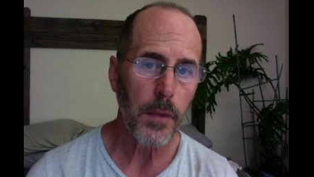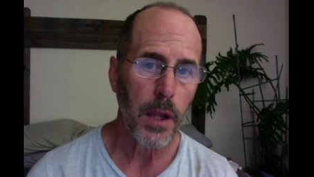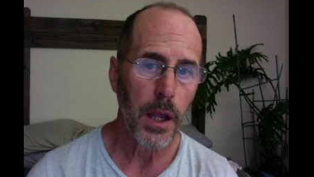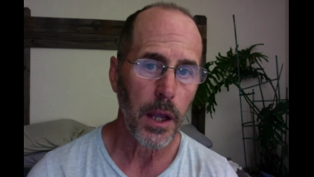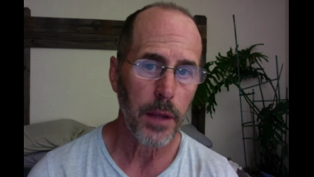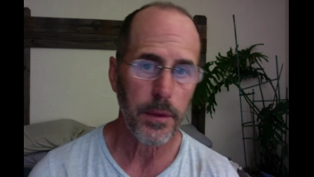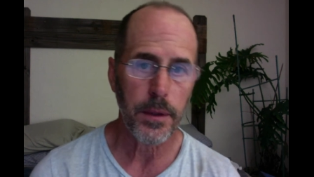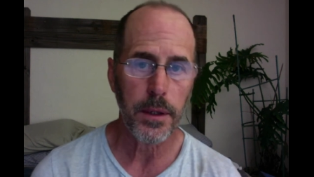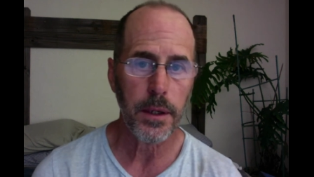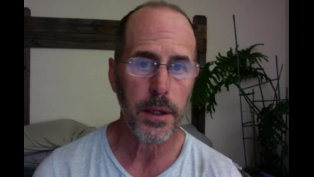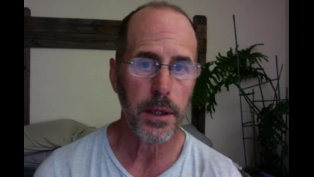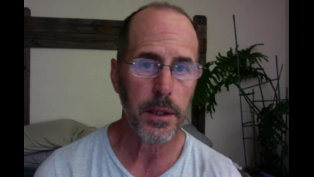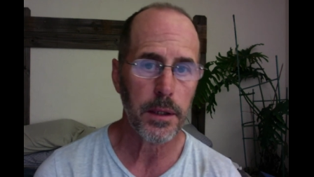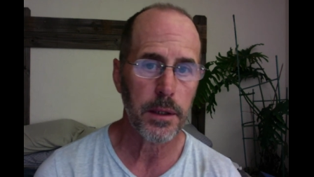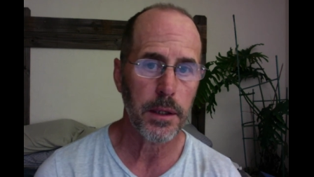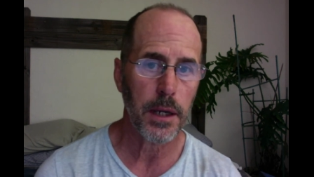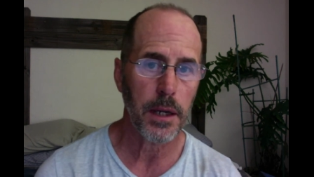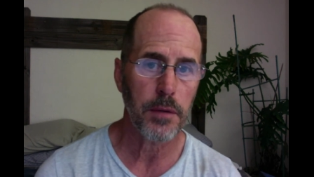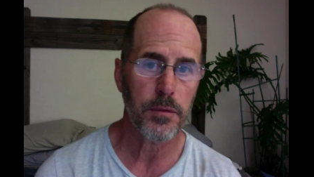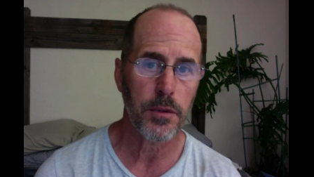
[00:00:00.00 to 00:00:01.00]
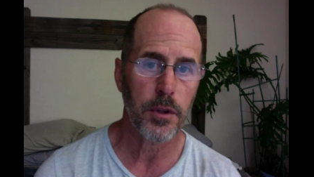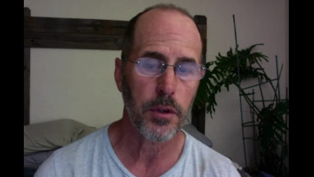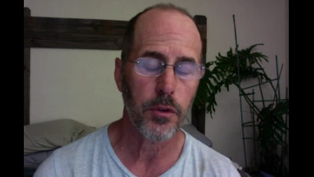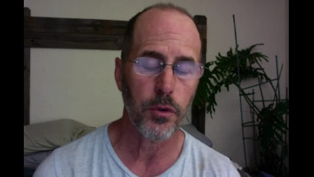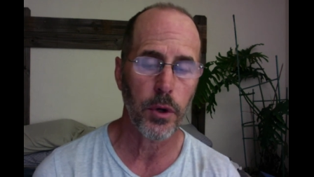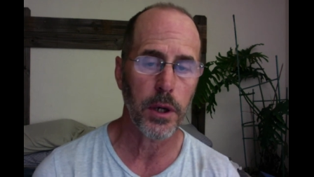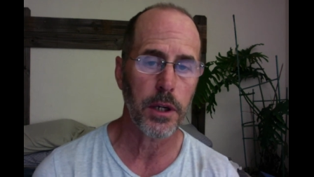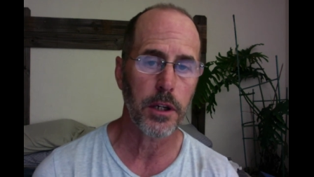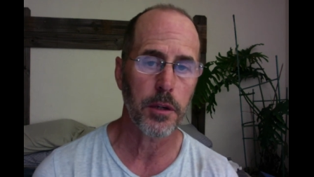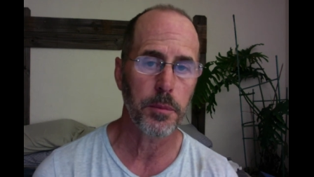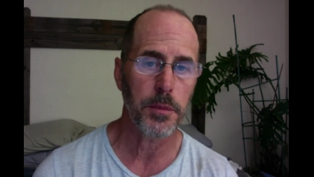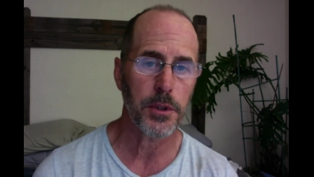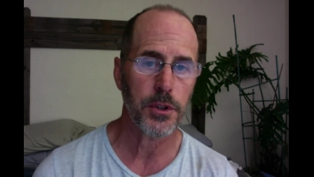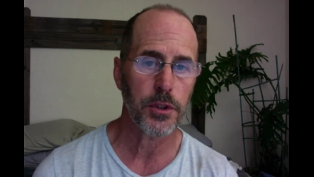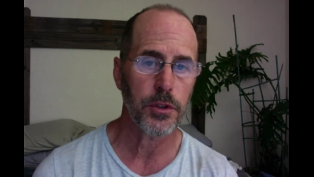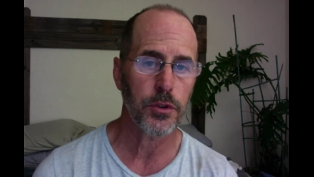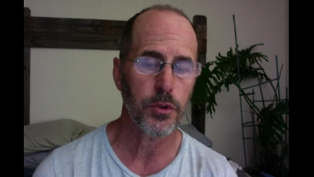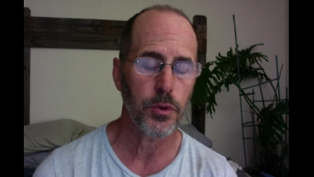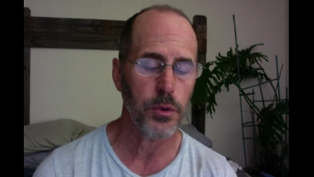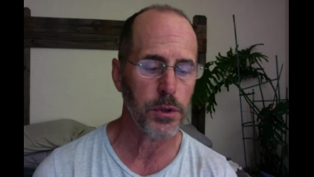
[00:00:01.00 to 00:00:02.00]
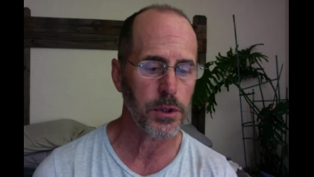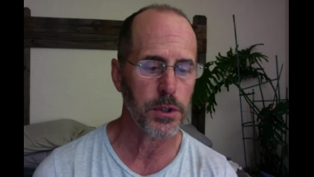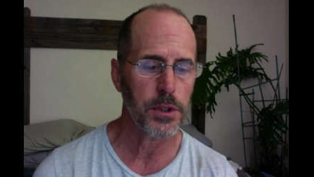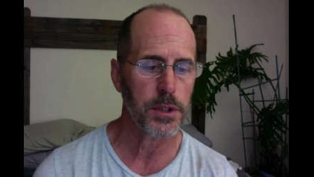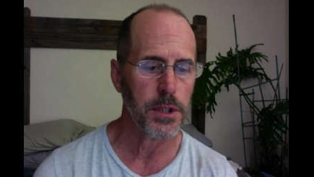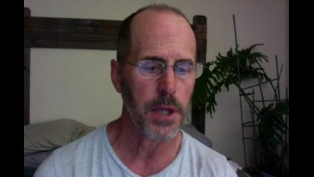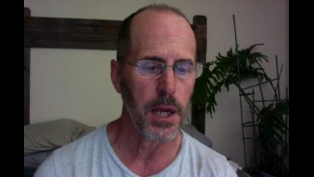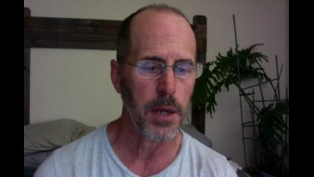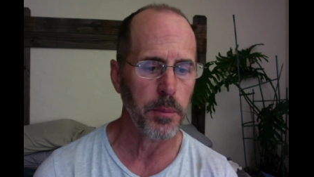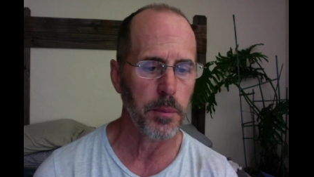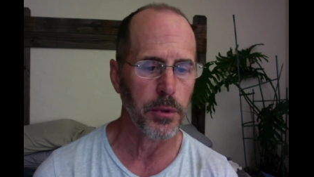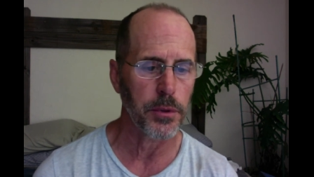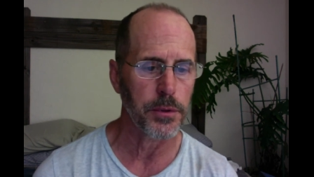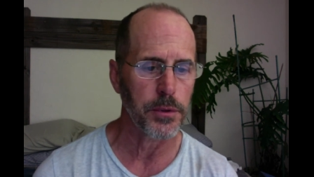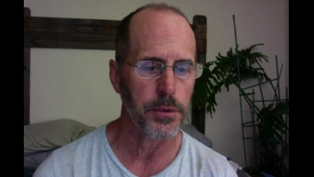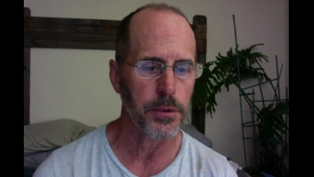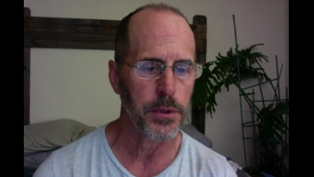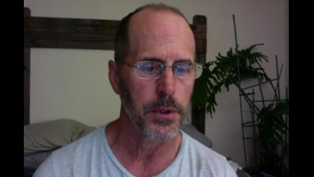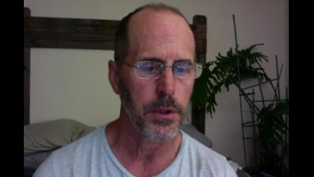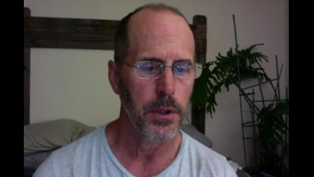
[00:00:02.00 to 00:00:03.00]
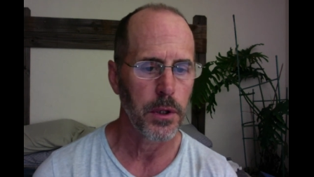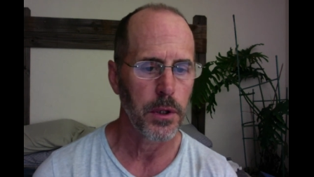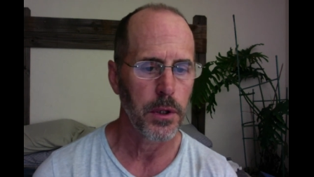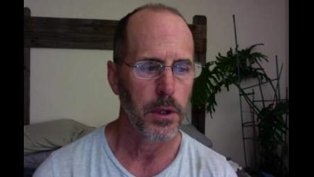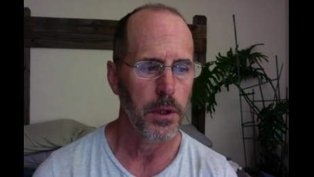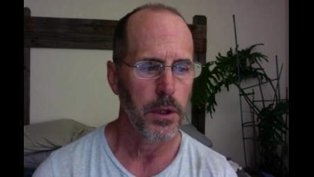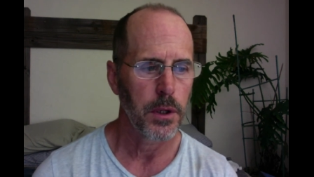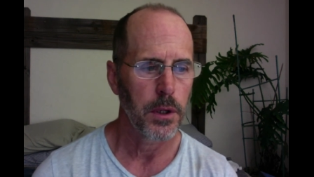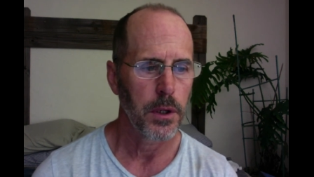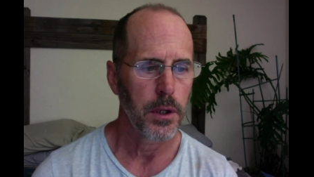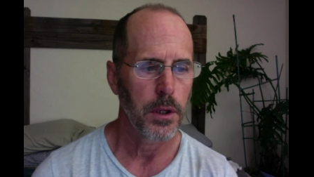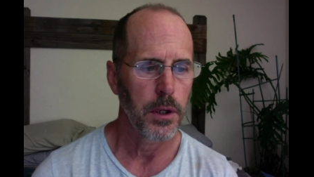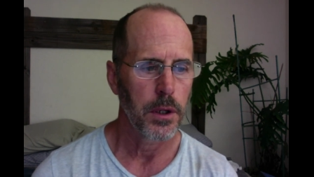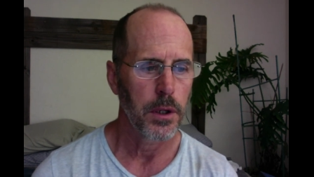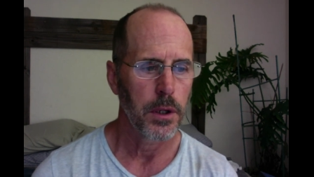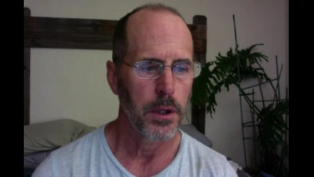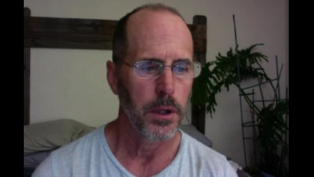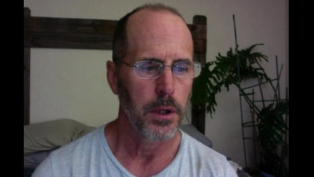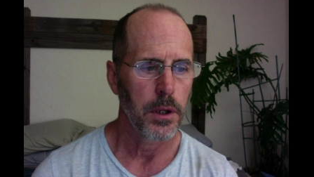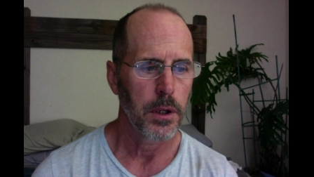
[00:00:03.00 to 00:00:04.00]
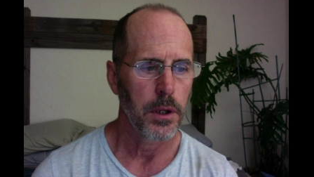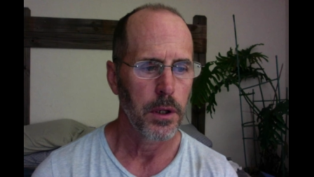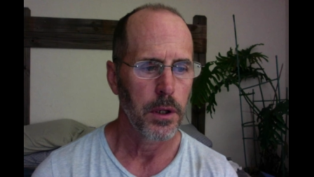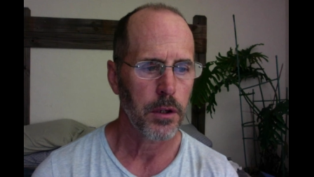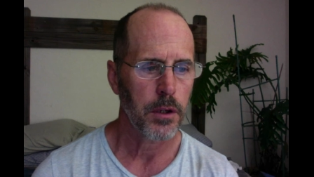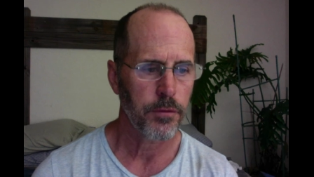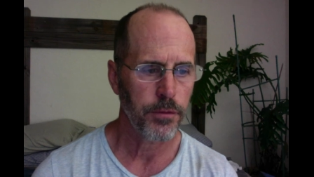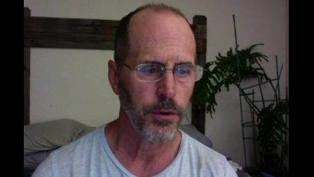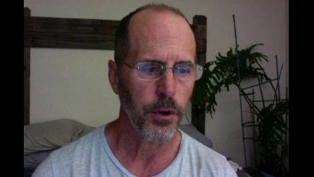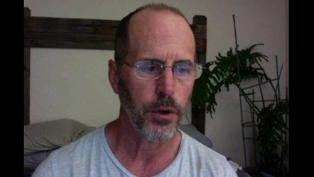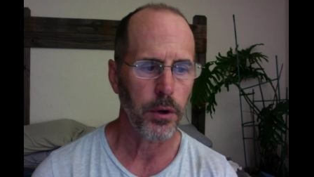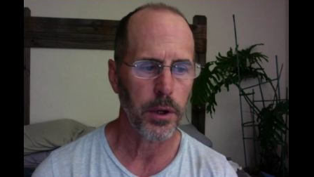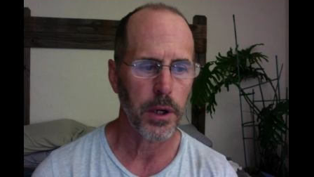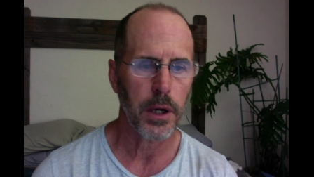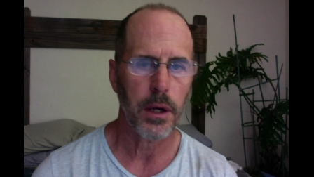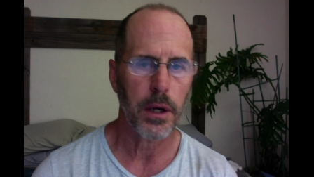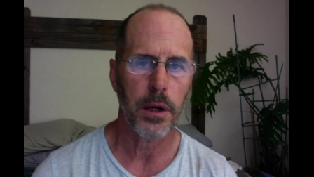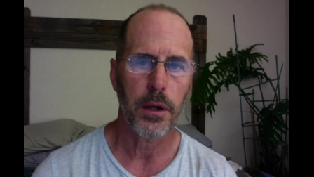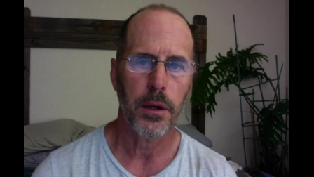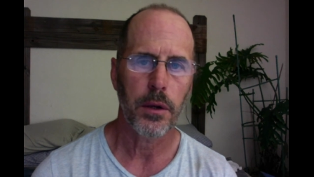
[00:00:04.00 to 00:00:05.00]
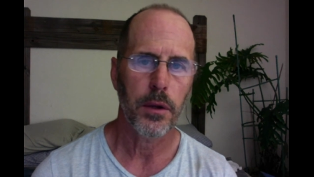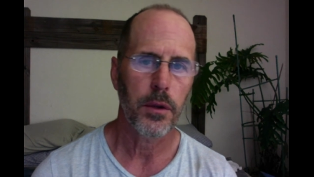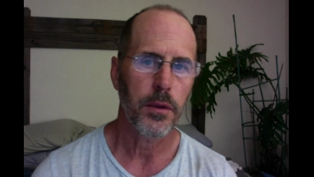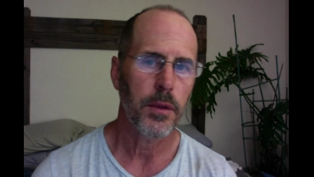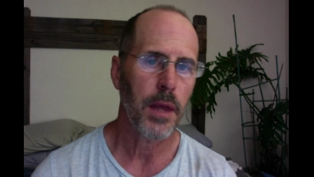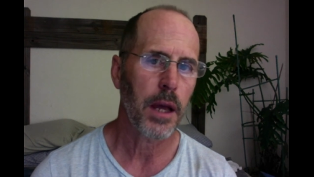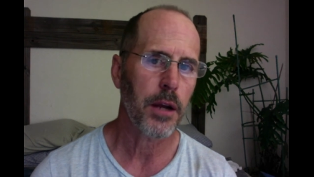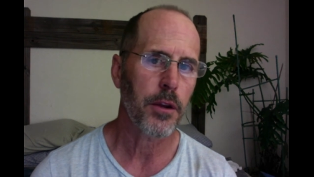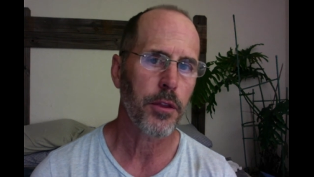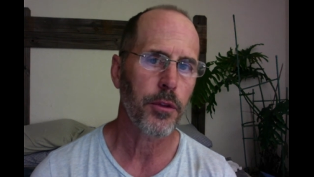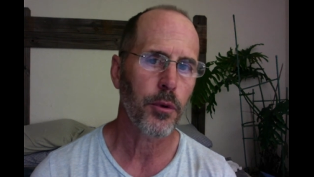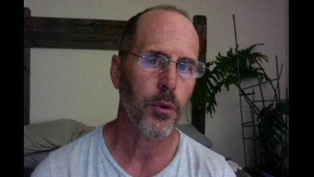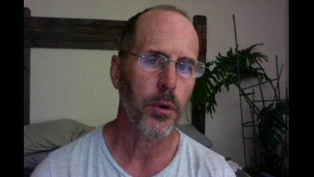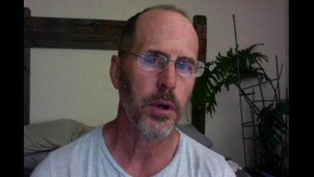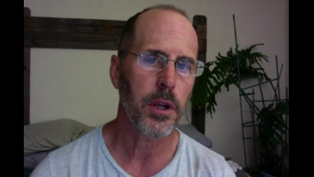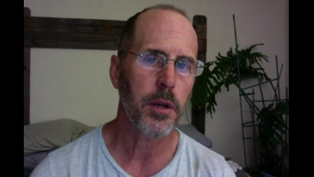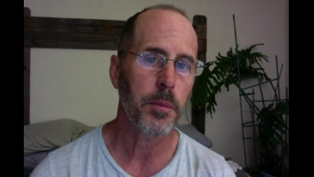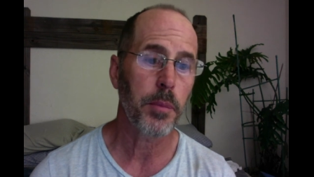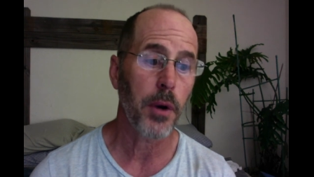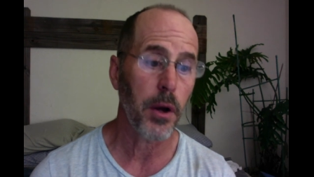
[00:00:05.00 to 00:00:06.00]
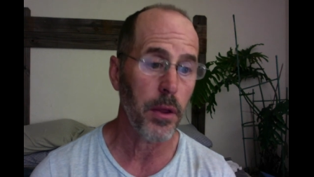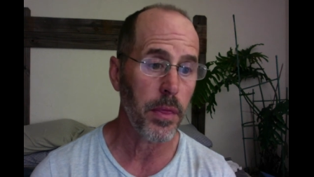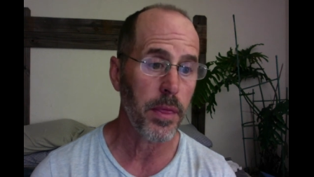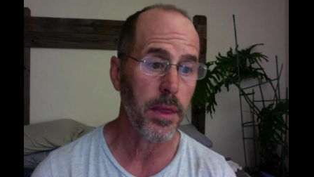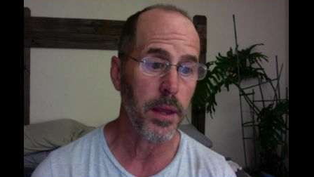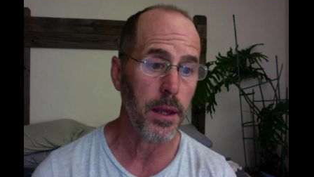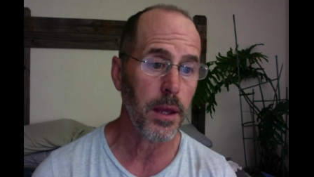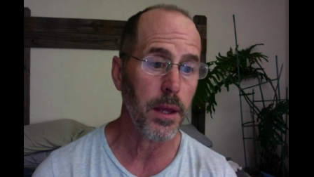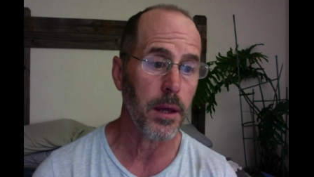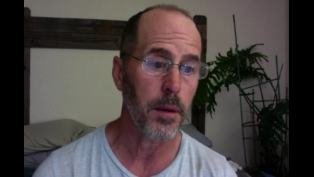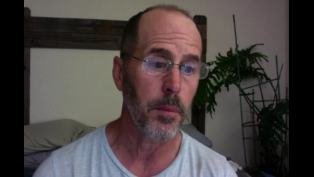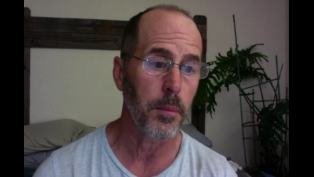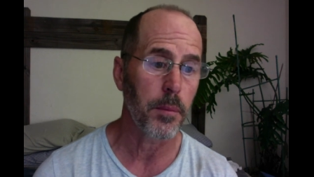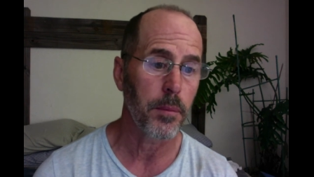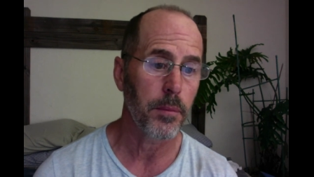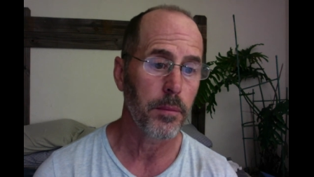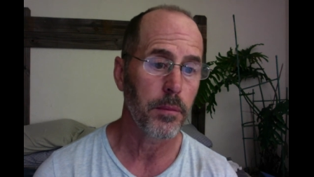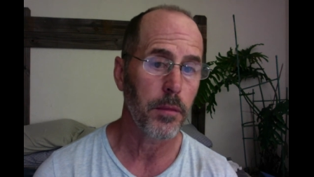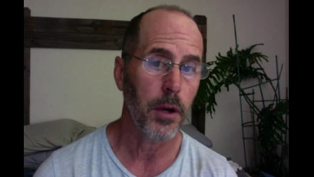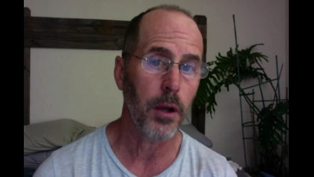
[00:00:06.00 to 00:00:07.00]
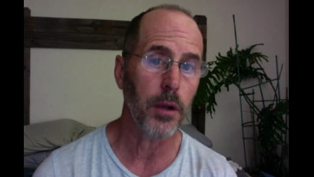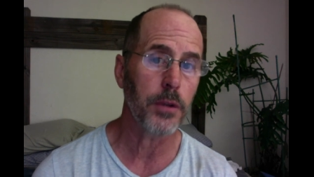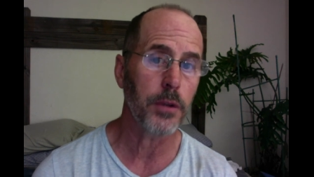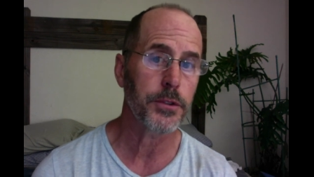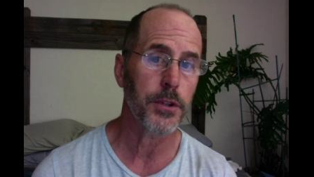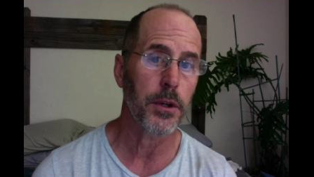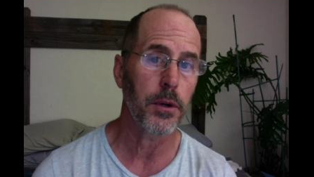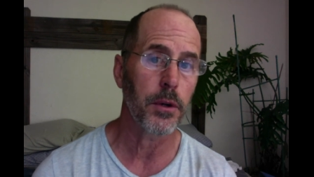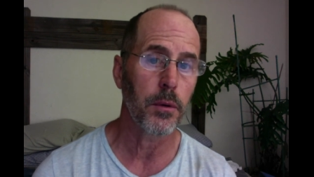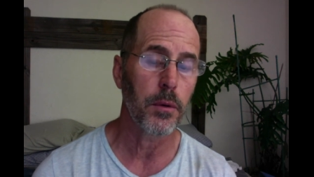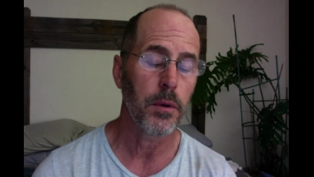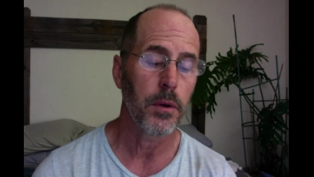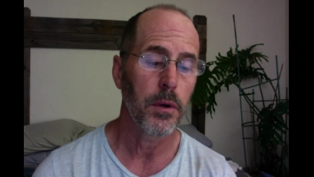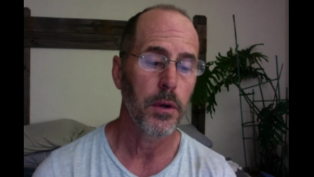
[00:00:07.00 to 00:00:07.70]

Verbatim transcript: And then he gave the Great Commission to his disciples, conferring that authority upon them also.